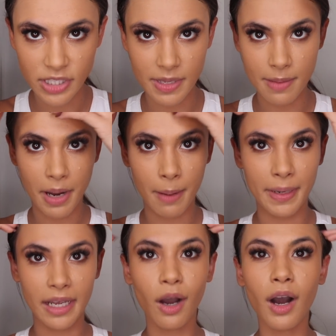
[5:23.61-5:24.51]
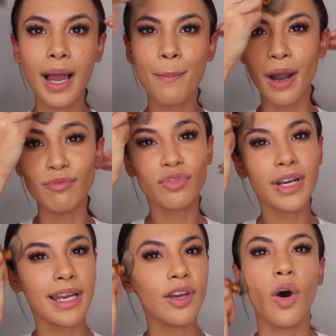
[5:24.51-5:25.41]
in the public eye, but I'm
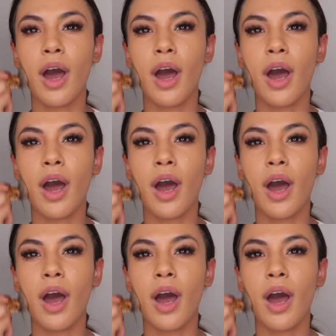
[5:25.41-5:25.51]
really not.